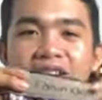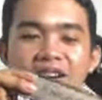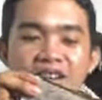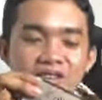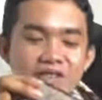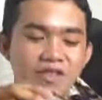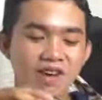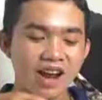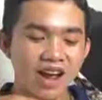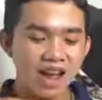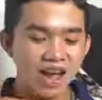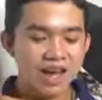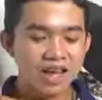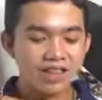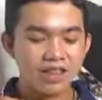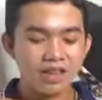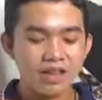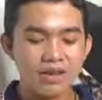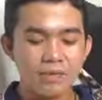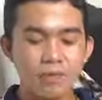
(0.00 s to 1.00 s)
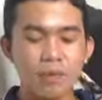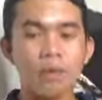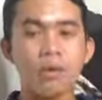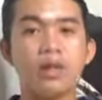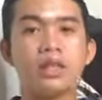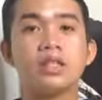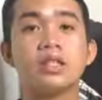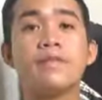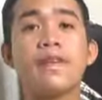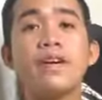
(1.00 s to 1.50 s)
god, right?
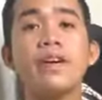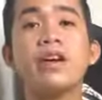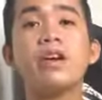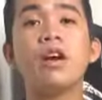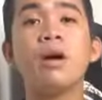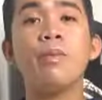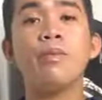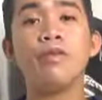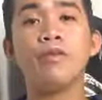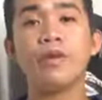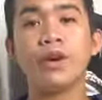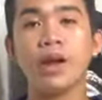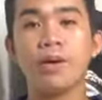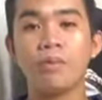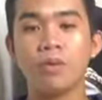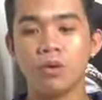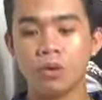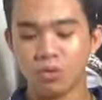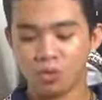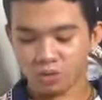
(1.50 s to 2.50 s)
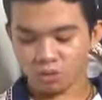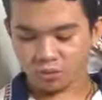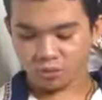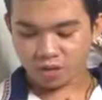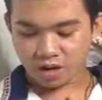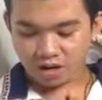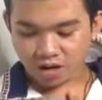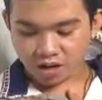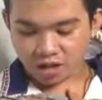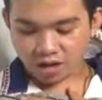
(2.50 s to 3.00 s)
It's very comfy when I'm
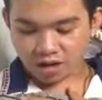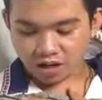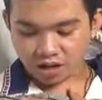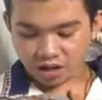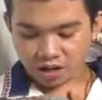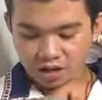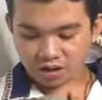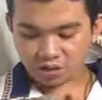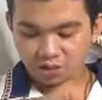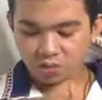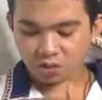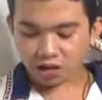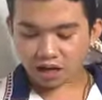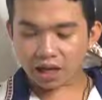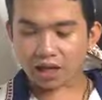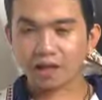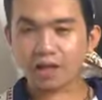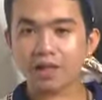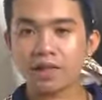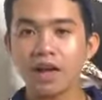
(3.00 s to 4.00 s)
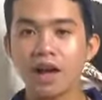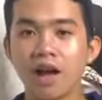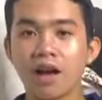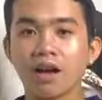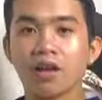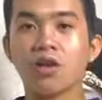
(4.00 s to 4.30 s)
home. And look at the